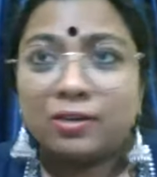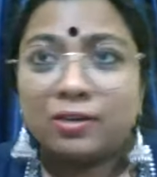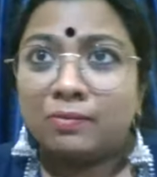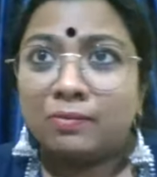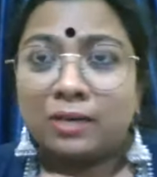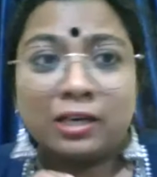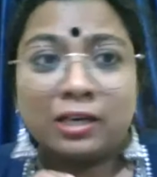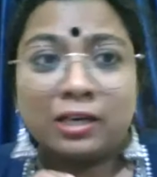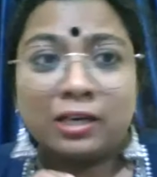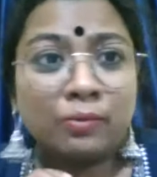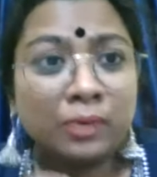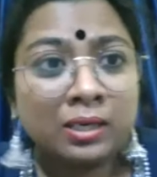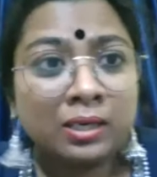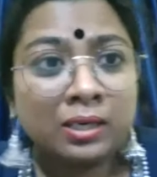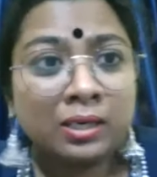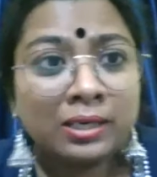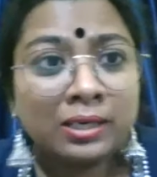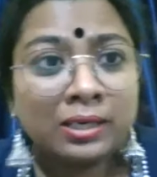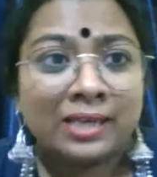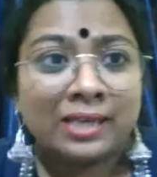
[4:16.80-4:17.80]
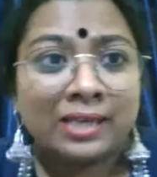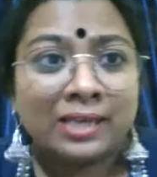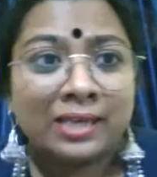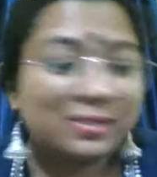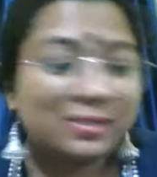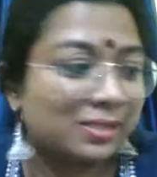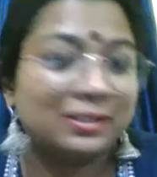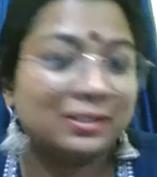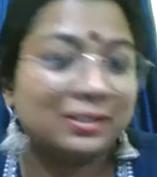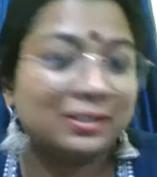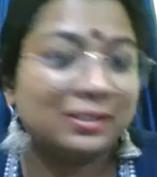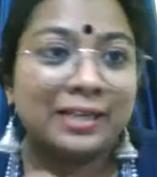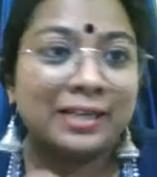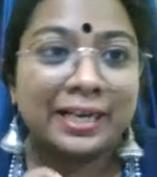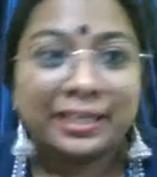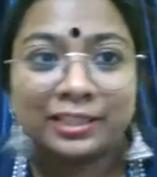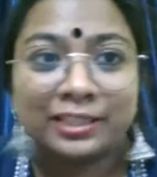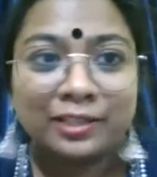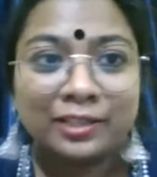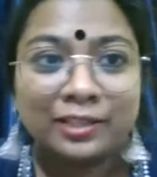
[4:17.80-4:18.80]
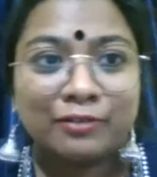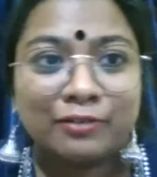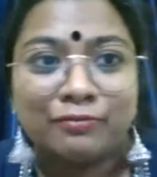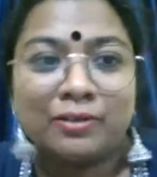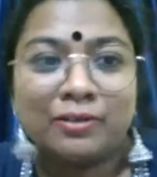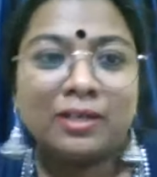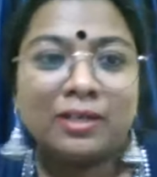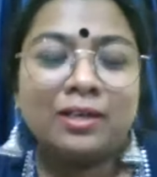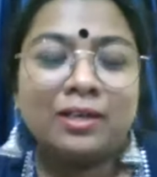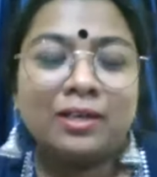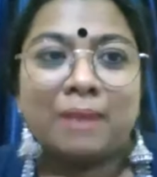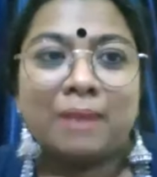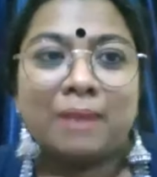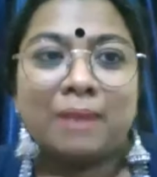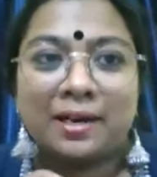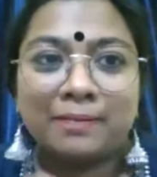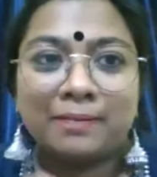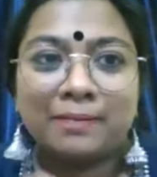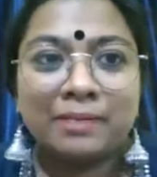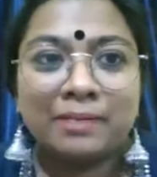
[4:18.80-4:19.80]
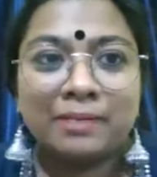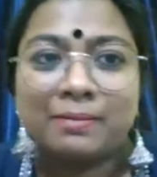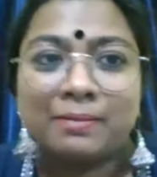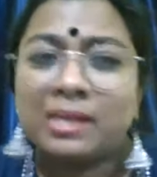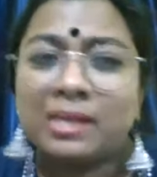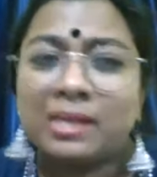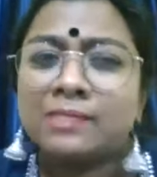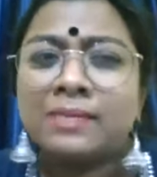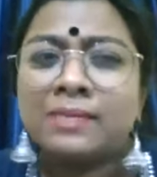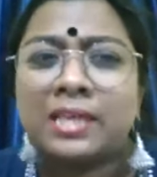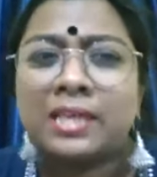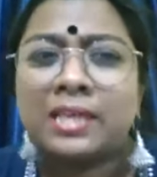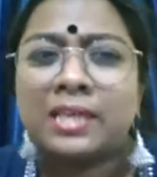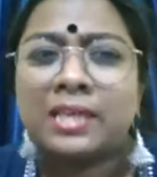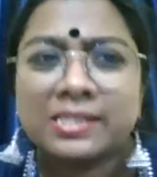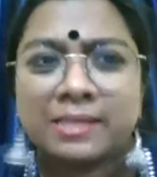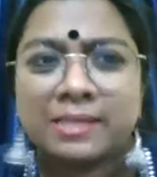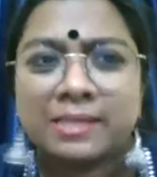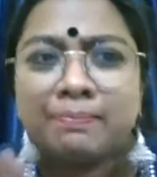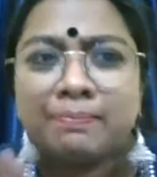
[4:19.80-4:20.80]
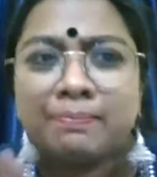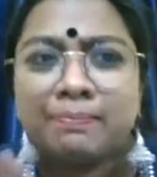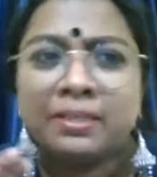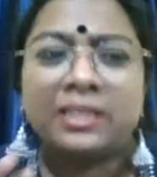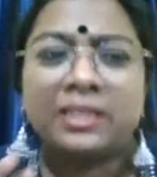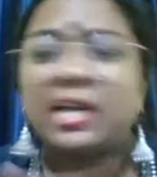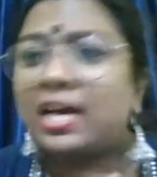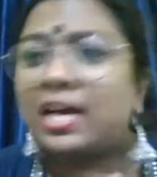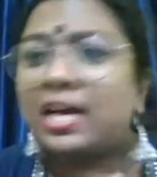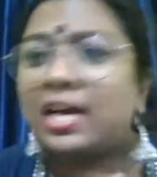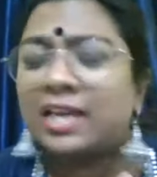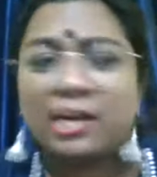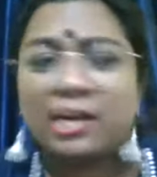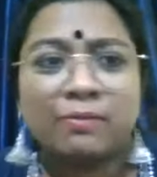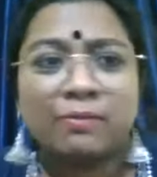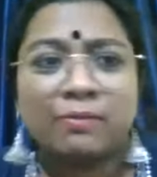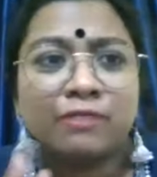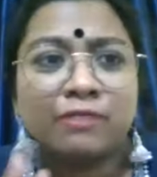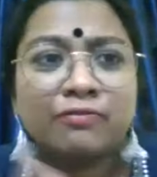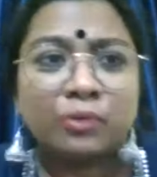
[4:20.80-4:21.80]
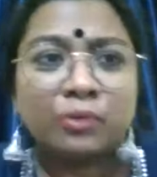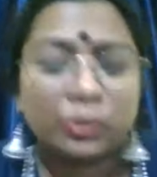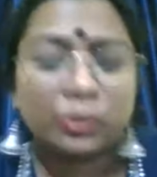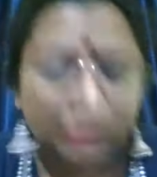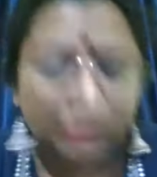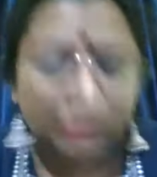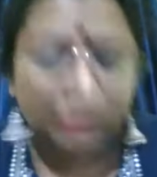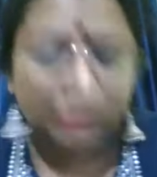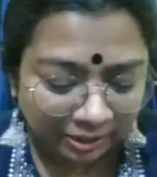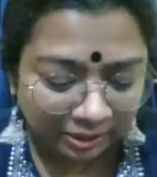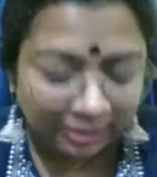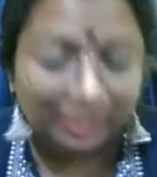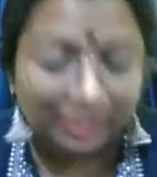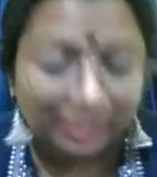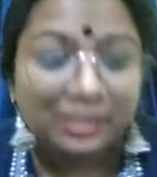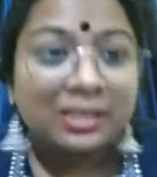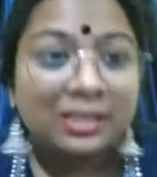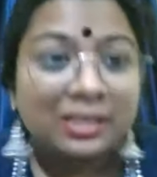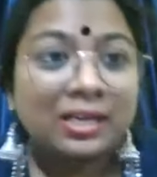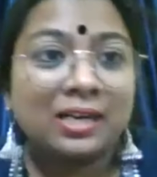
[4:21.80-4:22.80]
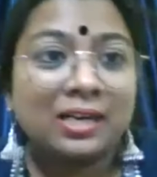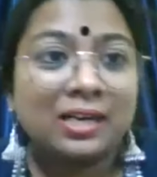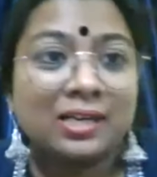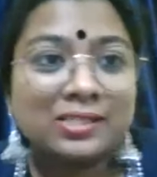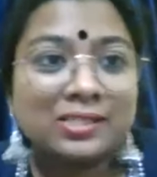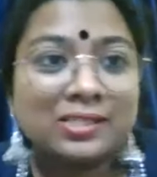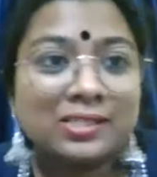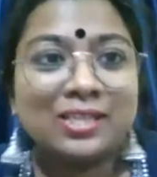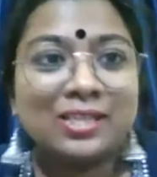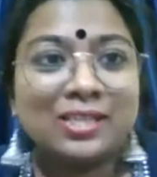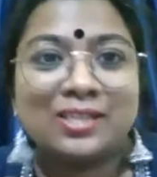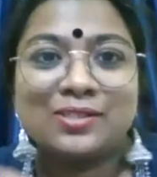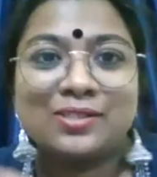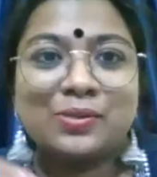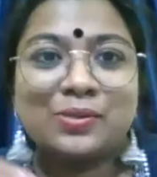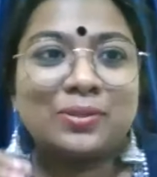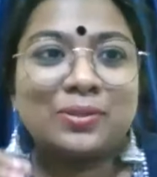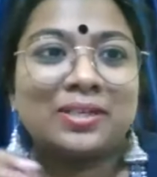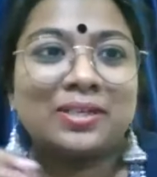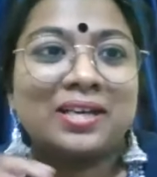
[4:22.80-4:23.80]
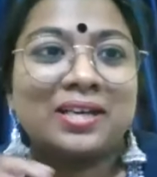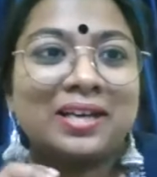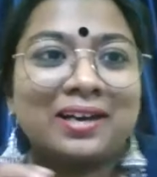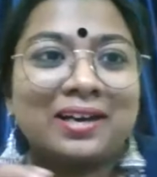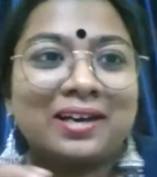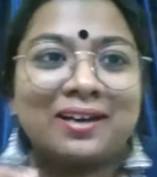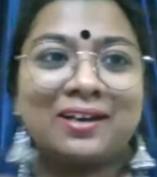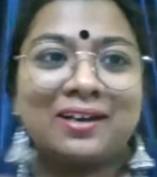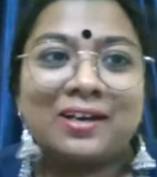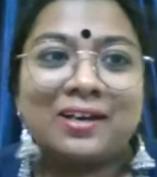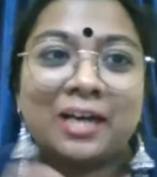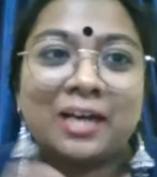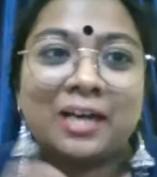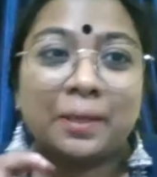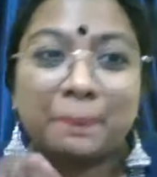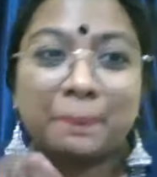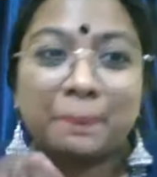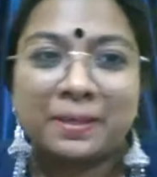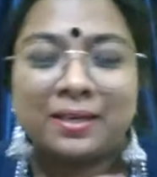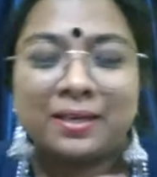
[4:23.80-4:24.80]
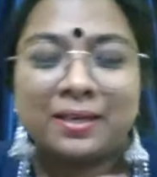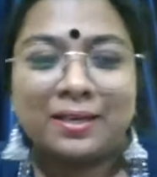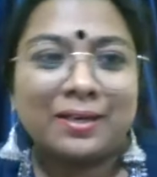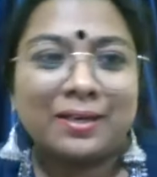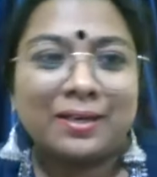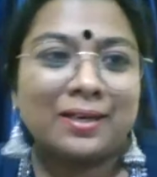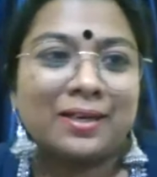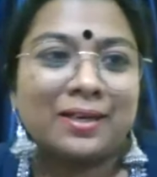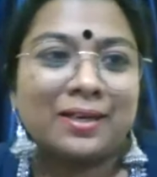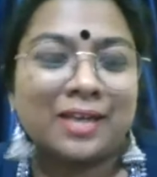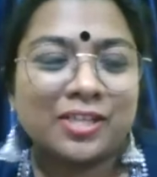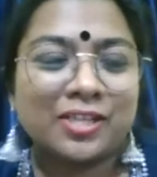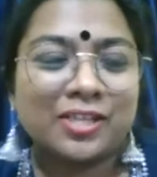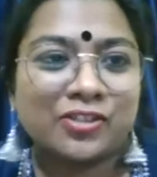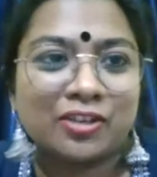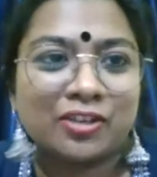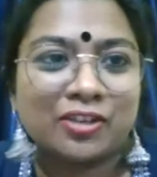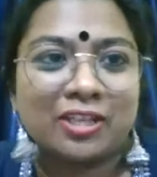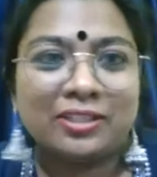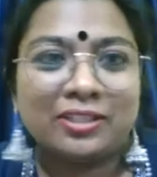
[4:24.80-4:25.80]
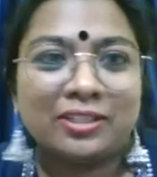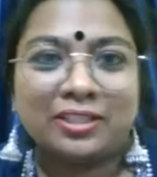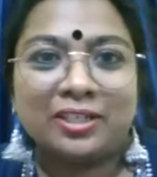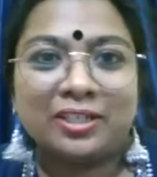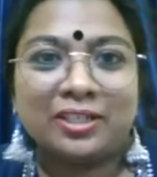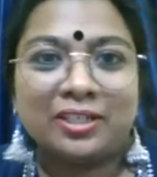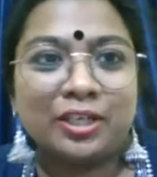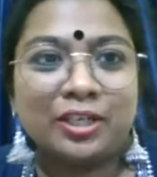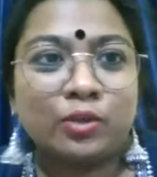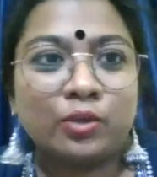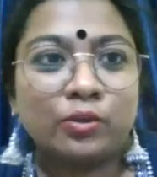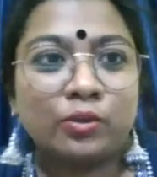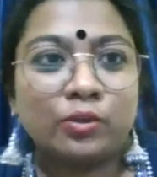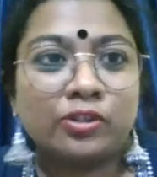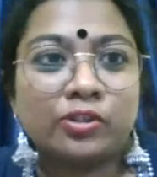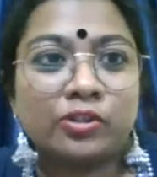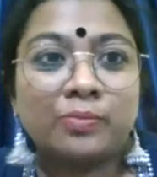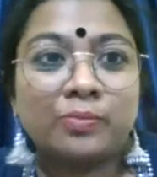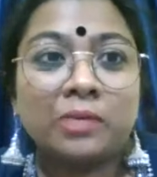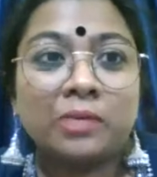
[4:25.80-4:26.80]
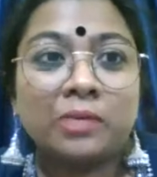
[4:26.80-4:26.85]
Her work as the editor of Padabedam has been exemplary. I have been following her series on Karpinte Rashtriyathe kurichum